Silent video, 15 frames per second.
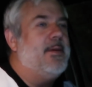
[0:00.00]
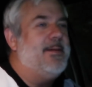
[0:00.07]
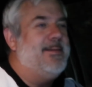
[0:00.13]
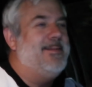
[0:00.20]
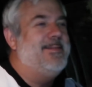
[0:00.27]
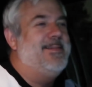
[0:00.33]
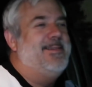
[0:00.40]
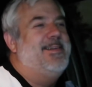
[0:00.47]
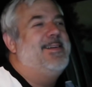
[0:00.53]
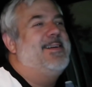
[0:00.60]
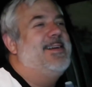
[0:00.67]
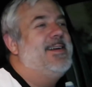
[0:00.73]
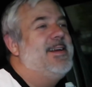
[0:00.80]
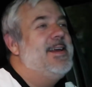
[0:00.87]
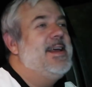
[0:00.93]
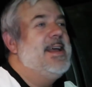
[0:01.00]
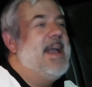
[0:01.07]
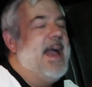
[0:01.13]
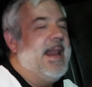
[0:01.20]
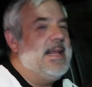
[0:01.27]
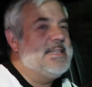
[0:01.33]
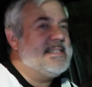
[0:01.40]

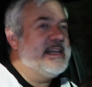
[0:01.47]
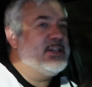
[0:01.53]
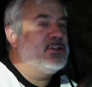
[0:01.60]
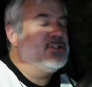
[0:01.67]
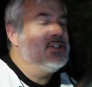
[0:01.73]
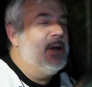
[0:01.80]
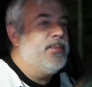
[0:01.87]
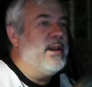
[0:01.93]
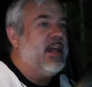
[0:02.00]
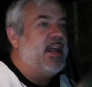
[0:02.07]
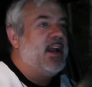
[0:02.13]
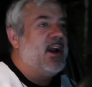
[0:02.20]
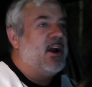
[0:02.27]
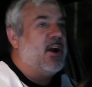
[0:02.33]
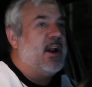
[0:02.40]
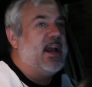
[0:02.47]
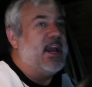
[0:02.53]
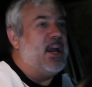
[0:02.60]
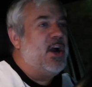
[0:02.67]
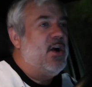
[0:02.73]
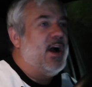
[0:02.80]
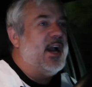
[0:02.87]
and he's like there's nobody here and i
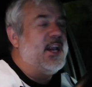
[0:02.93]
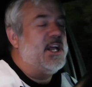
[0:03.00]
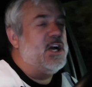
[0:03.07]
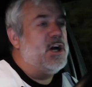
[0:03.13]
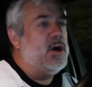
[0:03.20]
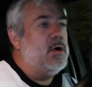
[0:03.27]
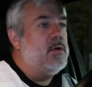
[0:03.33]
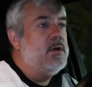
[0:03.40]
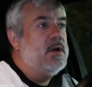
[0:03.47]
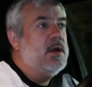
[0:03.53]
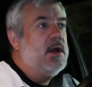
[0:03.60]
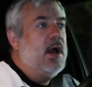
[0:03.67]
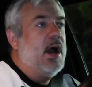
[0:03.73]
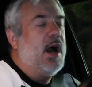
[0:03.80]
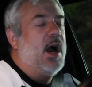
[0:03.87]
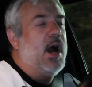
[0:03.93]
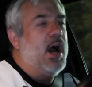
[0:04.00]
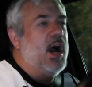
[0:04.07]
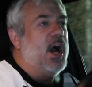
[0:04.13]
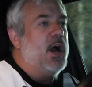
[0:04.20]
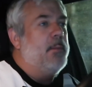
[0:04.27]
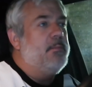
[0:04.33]
go i know
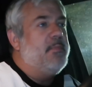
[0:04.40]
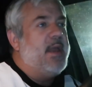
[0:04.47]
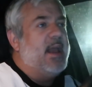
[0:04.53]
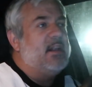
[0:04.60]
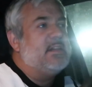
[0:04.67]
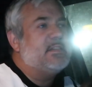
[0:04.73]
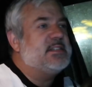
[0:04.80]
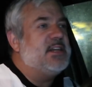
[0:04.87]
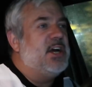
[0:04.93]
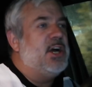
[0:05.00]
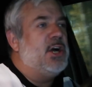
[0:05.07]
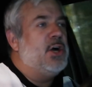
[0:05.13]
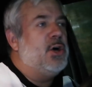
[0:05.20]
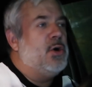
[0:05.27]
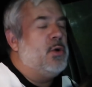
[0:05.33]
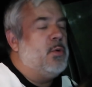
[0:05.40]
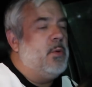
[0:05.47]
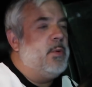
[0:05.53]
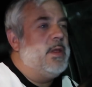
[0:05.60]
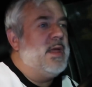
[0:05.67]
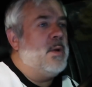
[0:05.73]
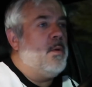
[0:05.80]
um, and so
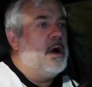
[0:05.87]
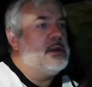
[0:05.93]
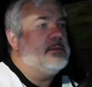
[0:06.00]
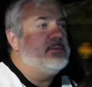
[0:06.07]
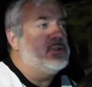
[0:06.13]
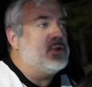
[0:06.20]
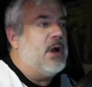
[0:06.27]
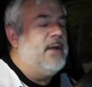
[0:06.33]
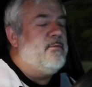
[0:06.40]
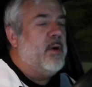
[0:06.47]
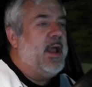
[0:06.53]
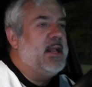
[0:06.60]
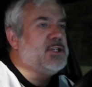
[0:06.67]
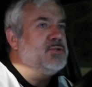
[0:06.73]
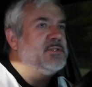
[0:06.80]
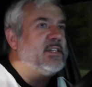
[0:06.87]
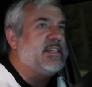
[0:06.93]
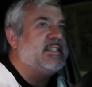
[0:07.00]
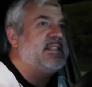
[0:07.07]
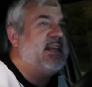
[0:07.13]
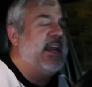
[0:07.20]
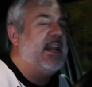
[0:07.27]
we like walked up the driveway and she was
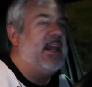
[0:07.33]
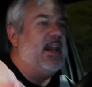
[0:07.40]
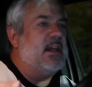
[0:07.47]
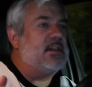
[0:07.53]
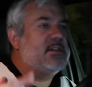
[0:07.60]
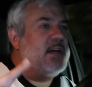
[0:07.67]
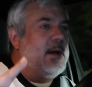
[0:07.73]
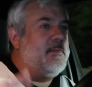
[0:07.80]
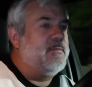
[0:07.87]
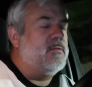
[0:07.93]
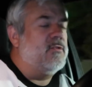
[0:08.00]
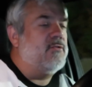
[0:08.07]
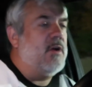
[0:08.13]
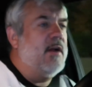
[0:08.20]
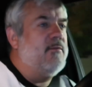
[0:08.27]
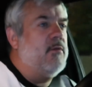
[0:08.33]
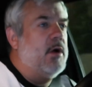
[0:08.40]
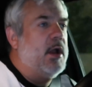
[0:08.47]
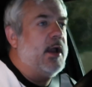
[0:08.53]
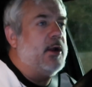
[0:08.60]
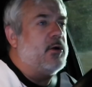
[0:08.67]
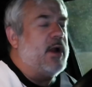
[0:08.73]
like standing at the top of her
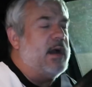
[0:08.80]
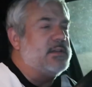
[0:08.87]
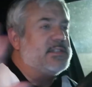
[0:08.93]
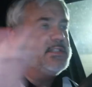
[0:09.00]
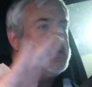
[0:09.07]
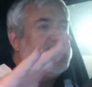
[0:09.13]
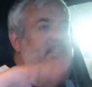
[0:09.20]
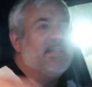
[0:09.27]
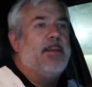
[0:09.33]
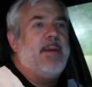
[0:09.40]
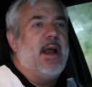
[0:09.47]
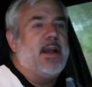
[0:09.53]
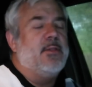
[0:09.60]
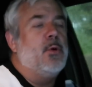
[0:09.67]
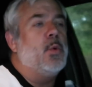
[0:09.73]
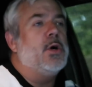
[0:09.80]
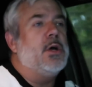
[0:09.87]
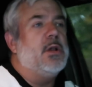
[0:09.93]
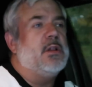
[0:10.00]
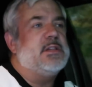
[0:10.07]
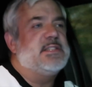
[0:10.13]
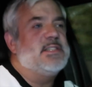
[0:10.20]
driveway her house is like set back in the
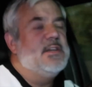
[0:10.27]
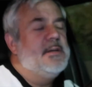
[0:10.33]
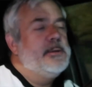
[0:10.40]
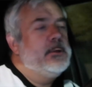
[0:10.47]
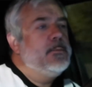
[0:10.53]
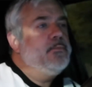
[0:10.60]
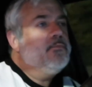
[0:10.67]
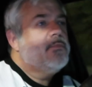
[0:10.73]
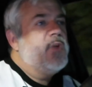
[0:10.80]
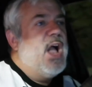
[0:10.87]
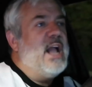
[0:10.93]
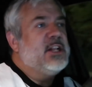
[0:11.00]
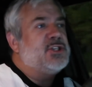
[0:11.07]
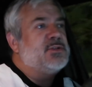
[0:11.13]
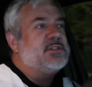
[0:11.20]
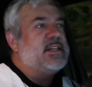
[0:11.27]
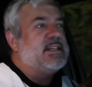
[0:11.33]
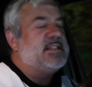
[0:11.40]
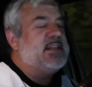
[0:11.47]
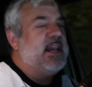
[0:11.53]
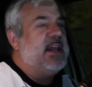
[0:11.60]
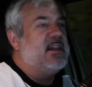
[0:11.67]
woods and she was
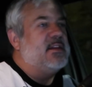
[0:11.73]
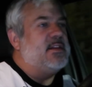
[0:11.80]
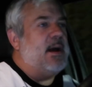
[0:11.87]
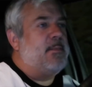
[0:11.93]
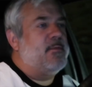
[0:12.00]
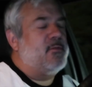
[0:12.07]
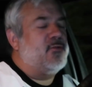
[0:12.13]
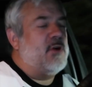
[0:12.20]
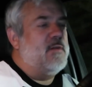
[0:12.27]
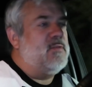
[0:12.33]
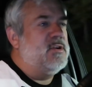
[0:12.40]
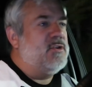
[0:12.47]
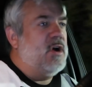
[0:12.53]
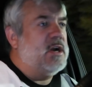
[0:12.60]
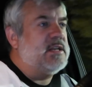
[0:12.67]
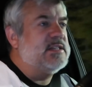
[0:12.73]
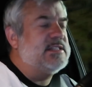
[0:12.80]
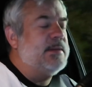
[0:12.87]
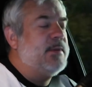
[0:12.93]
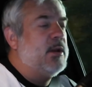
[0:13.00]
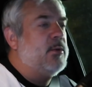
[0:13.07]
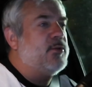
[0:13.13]
like standing at the top of her driveway talking to
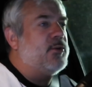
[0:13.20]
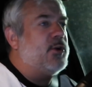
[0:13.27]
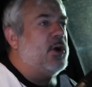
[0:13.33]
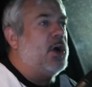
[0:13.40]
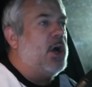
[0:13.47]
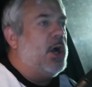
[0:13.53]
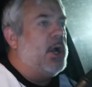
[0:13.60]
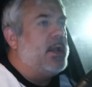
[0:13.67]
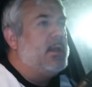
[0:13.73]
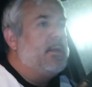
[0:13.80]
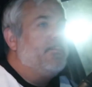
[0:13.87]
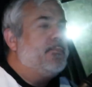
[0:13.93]
somebody with her dog.